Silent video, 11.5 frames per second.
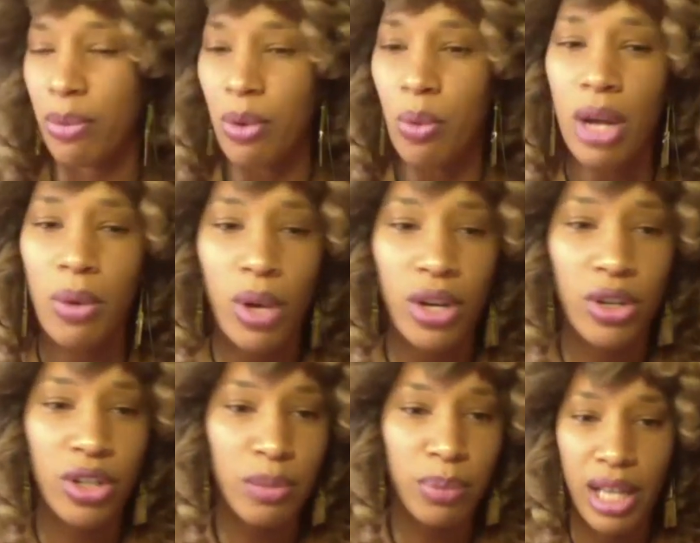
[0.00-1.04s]
But what are
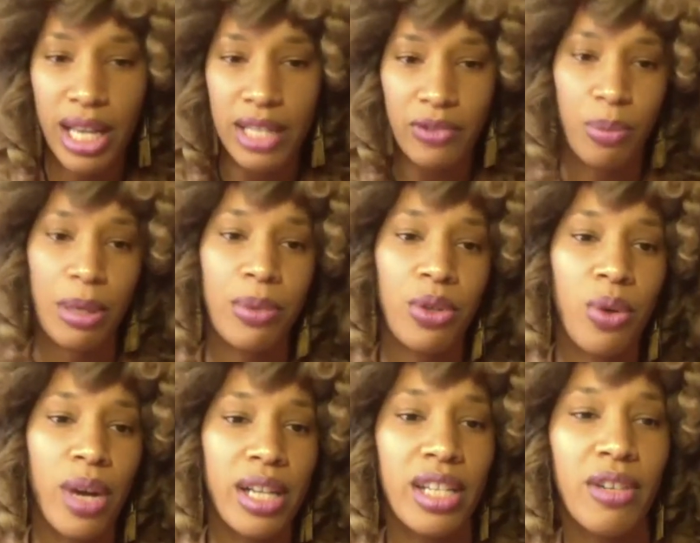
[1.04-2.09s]
good plants for people
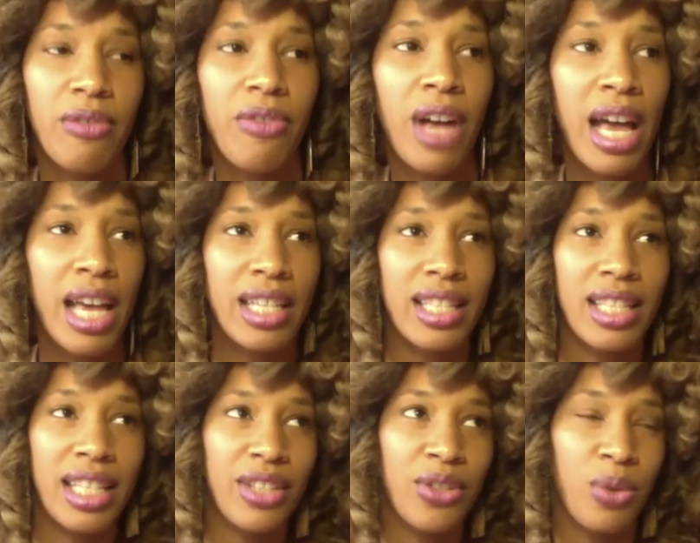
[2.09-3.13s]
who identify as
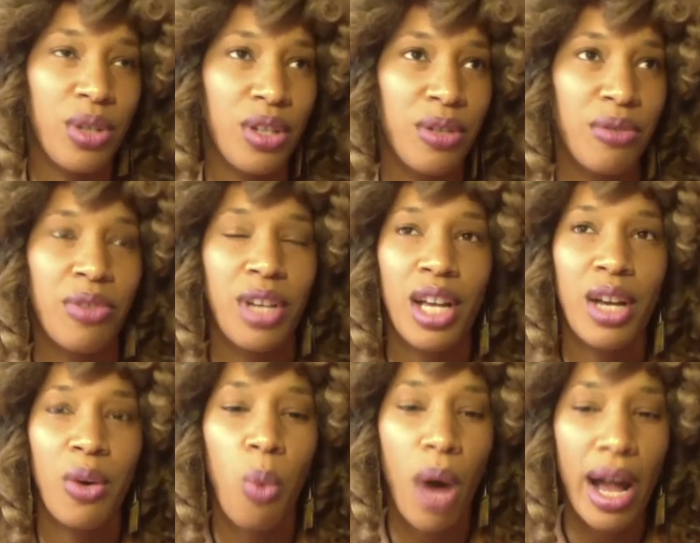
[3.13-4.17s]
this sort of
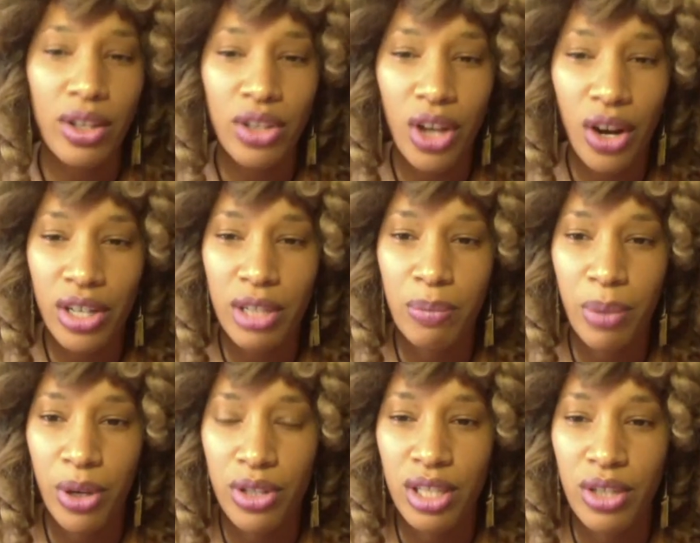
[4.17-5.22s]
wild-hearted
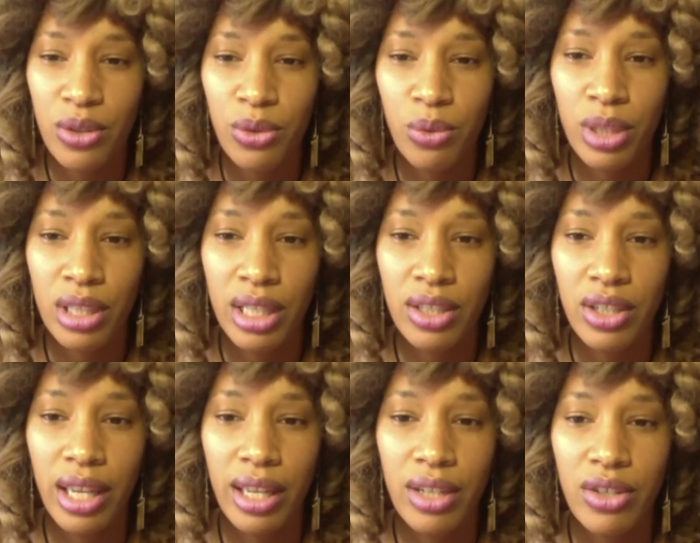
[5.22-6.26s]
person who's really
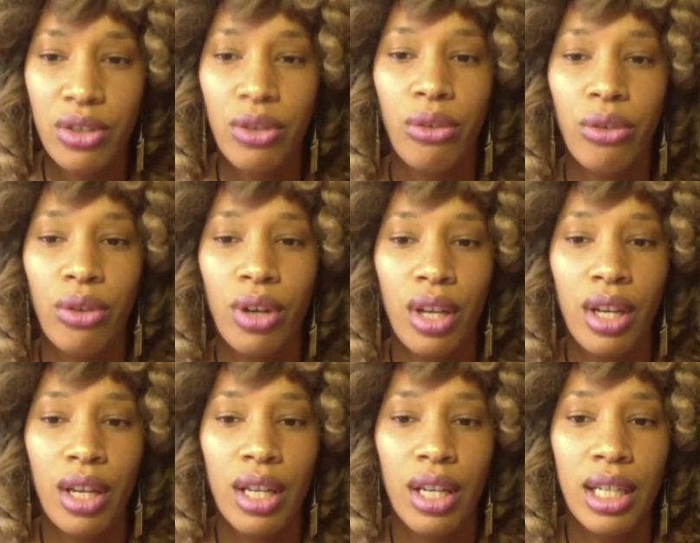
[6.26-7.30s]
looking to
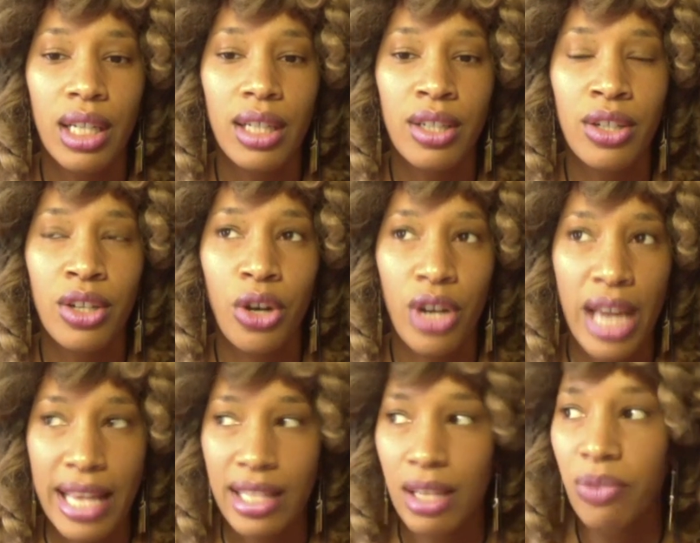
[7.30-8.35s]

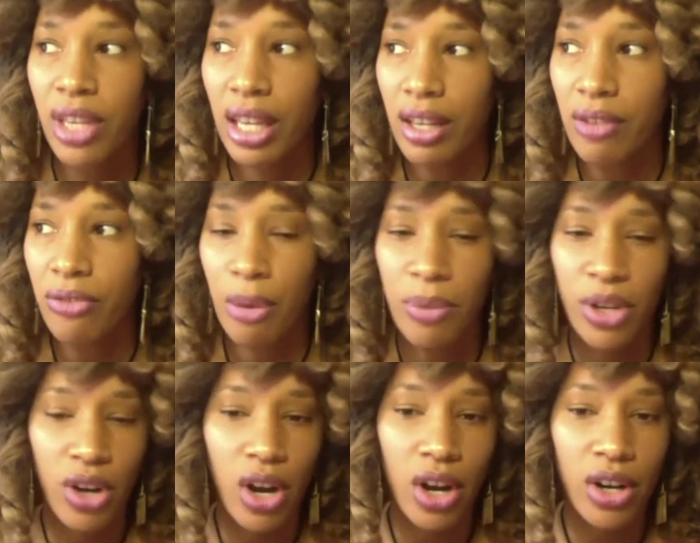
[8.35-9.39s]
create something from
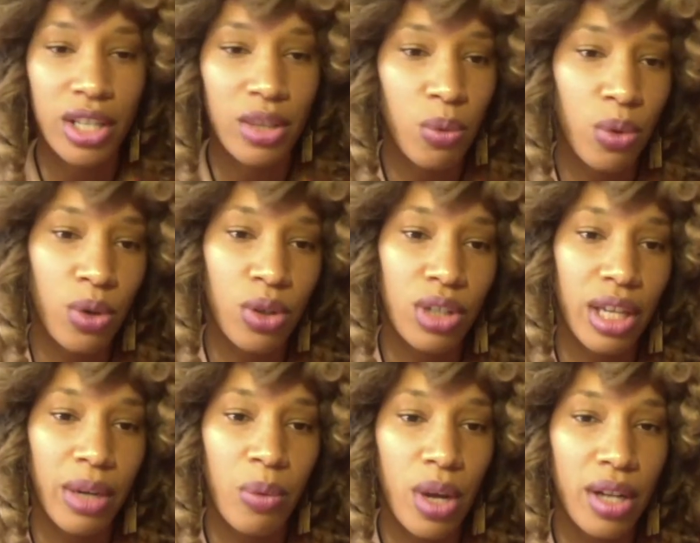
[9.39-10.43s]
their heart in the world?
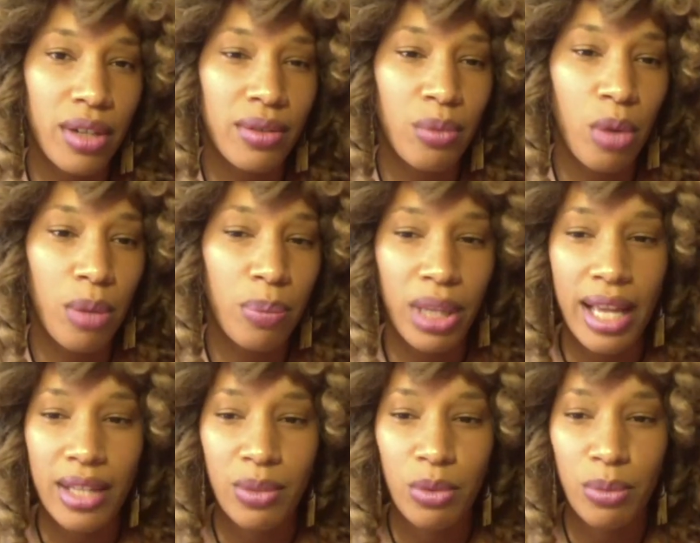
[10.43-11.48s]
Like what
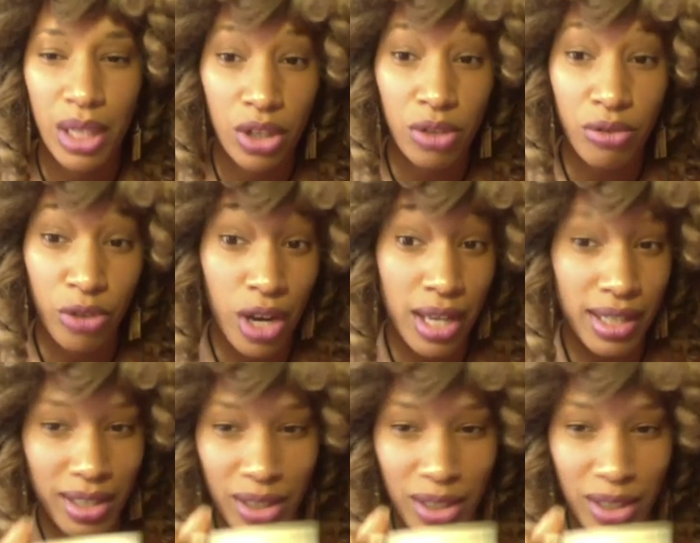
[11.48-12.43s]
plants would be good for us?